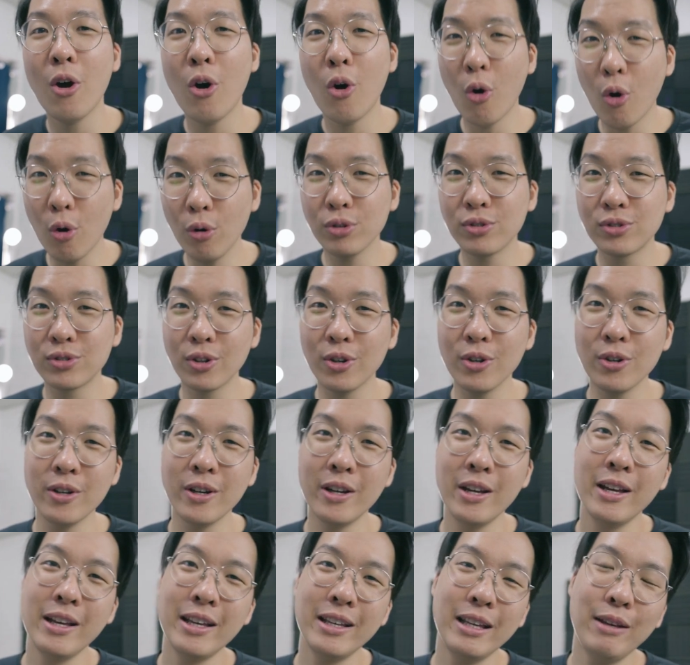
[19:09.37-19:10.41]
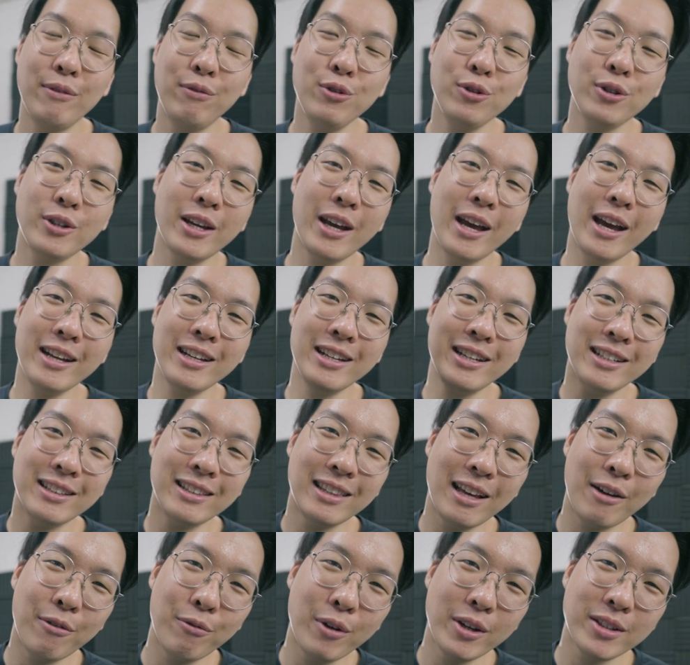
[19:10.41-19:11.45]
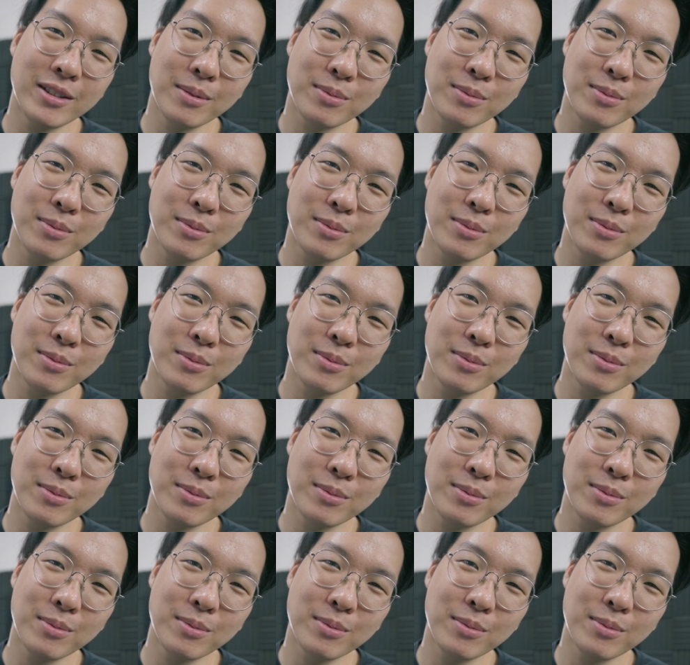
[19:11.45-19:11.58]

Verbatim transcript: Also, if you can, hit that red